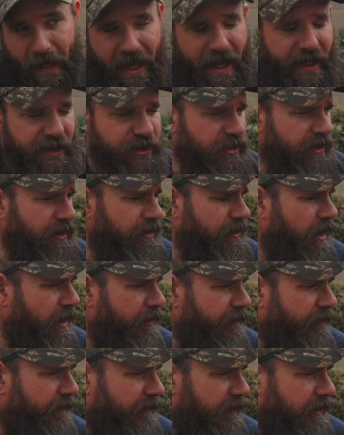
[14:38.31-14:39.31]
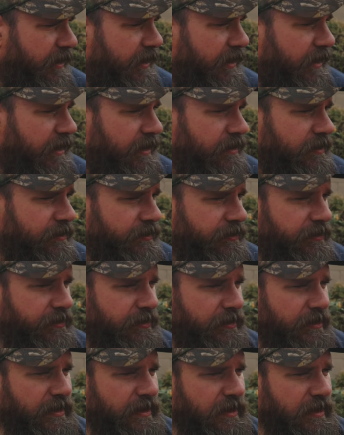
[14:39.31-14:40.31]
actually another thing
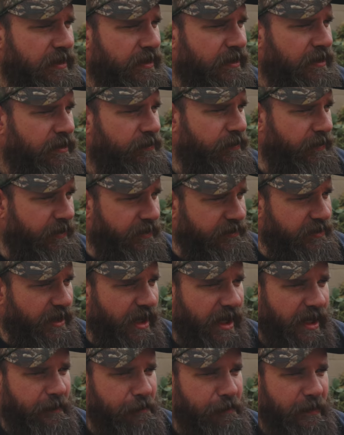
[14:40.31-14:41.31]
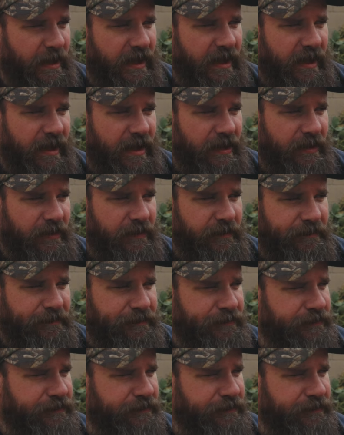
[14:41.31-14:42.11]
is for the time being,